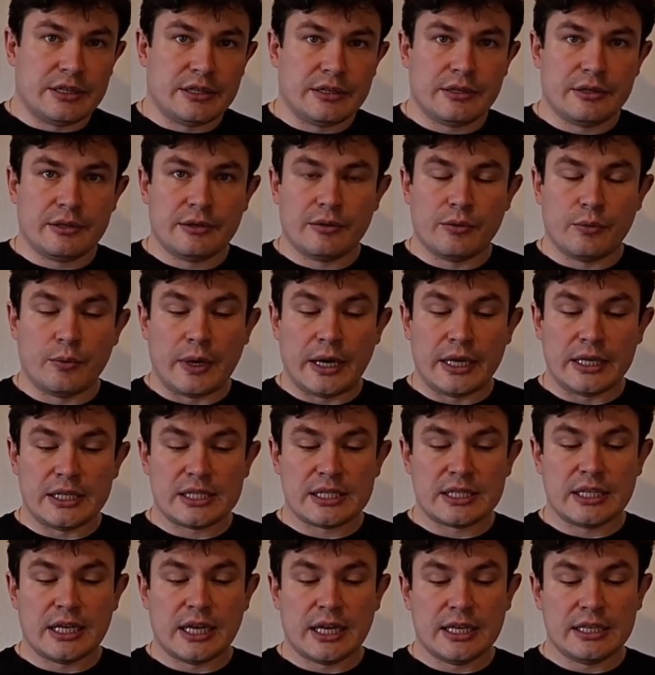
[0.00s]
white's
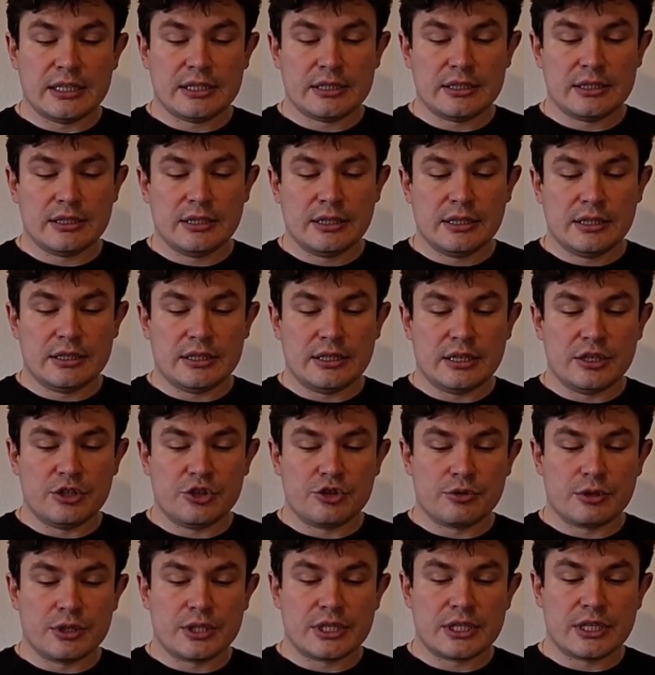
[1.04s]
knight,
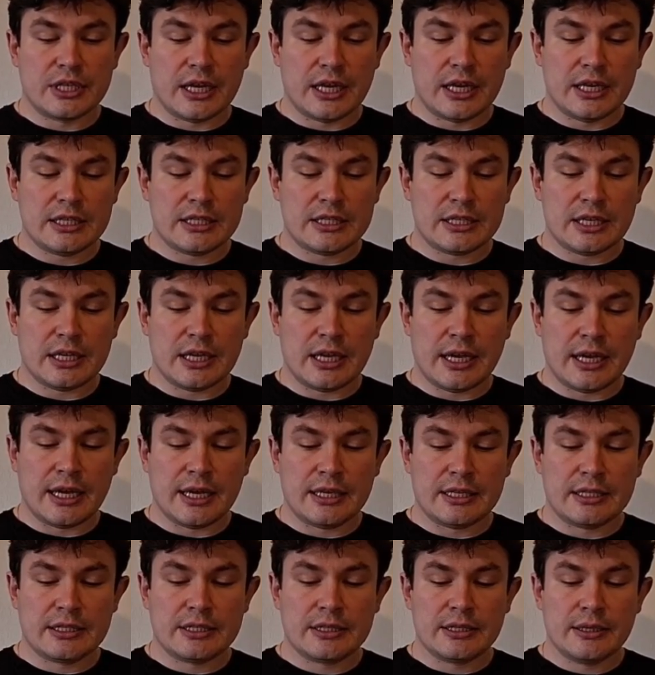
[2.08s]
dangerous knight,
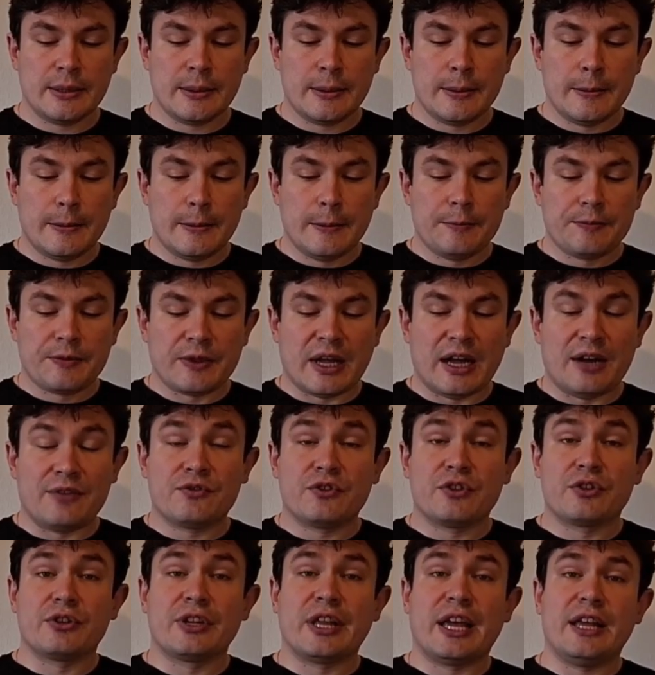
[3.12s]
and
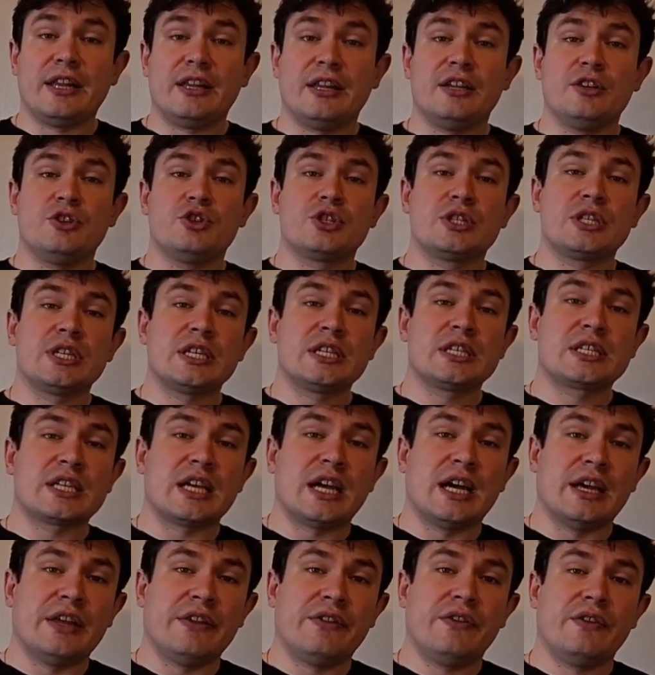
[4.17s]
after knight h6,
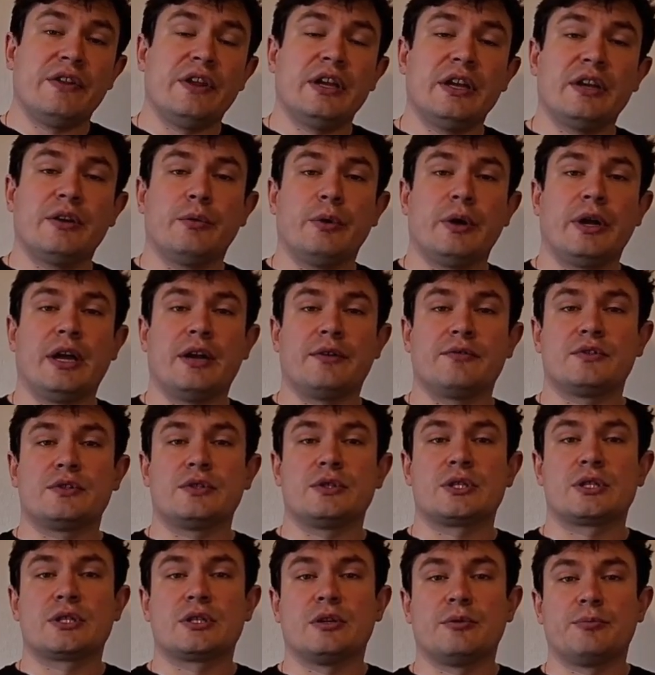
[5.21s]
I think we have to
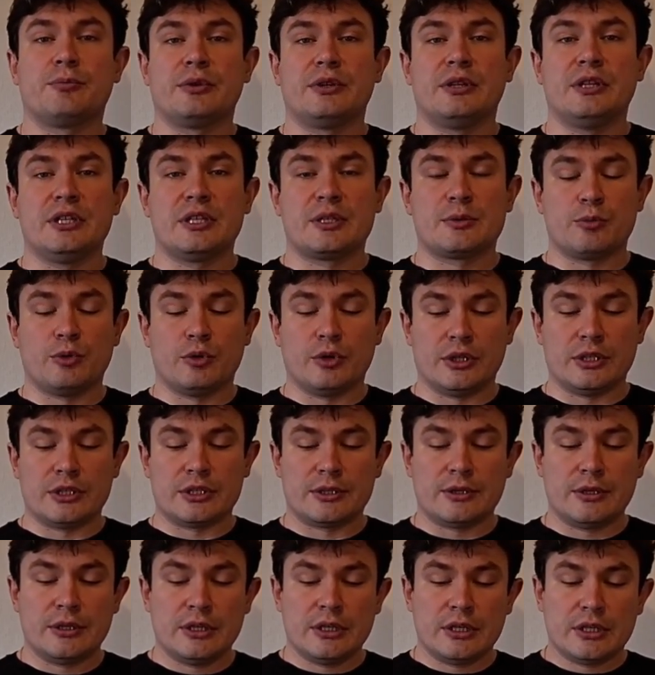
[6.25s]
stop at this point.
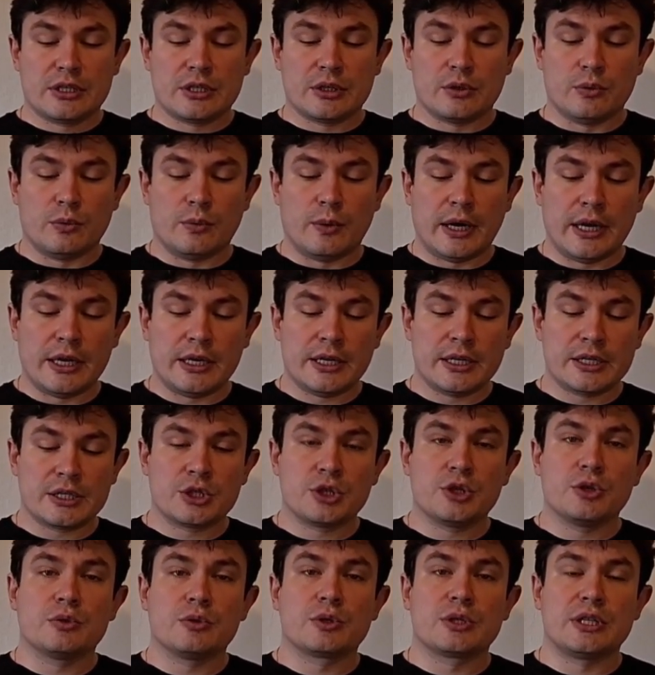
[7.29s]
So white has
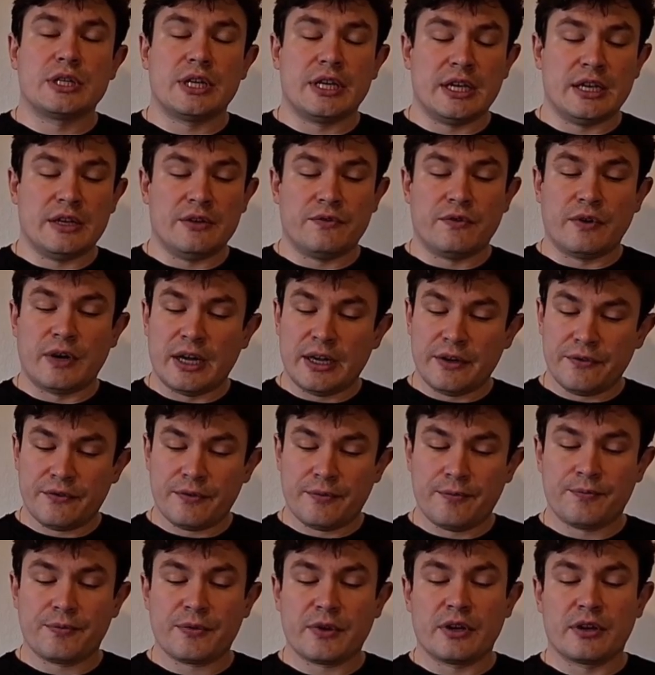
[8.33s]
chosen a5,
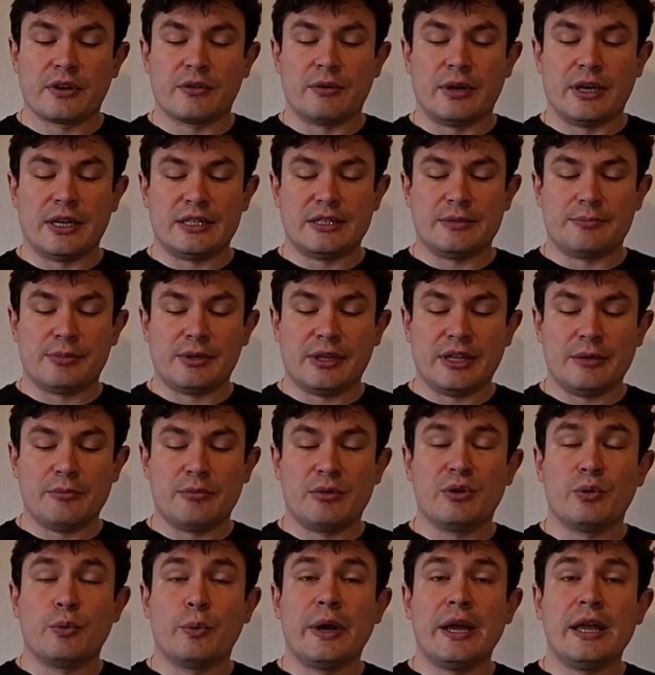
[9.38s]
quite a
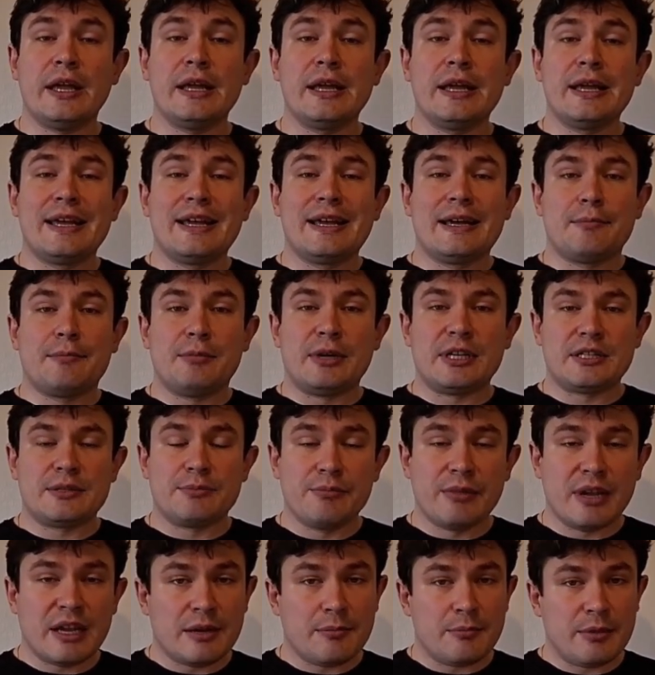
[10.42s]
playable way, but
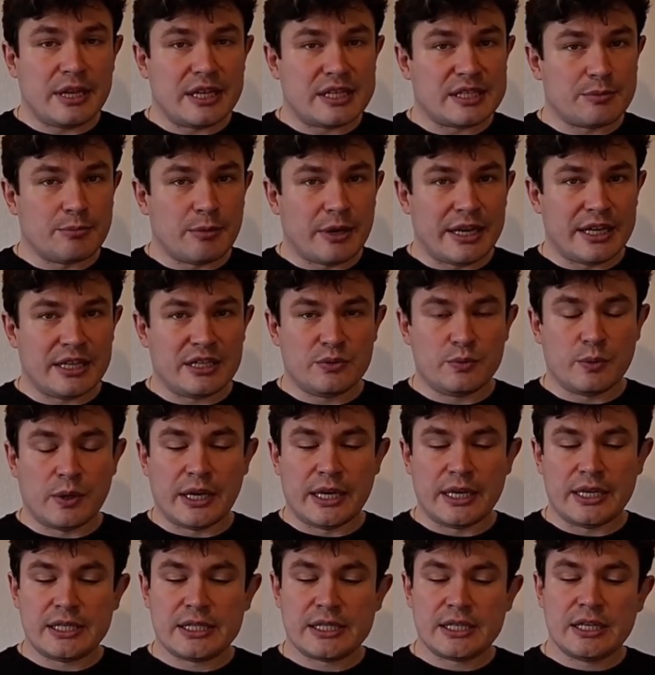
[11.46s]
maybe, as my
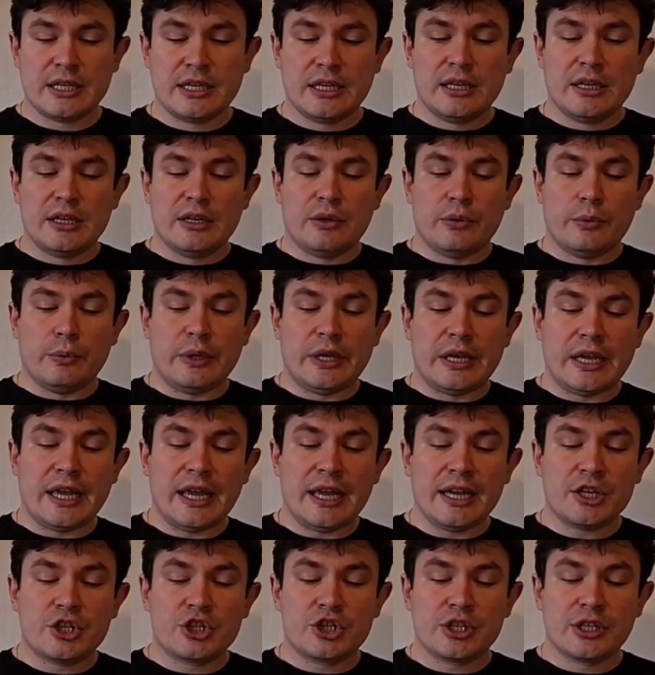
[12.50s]
advice, we
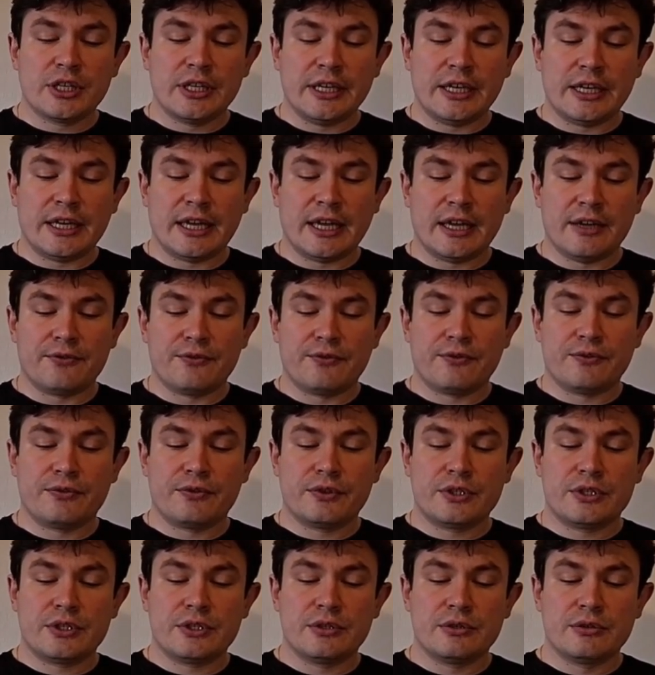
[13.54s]
actually have
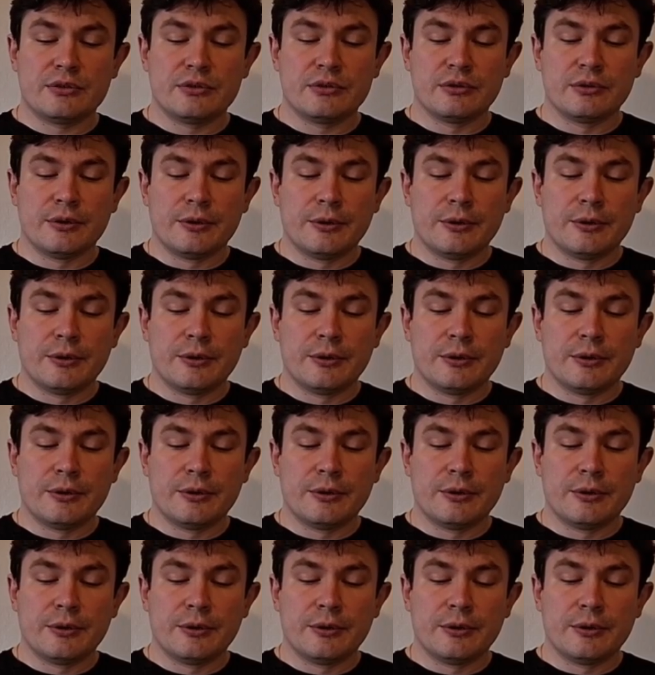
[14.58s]
to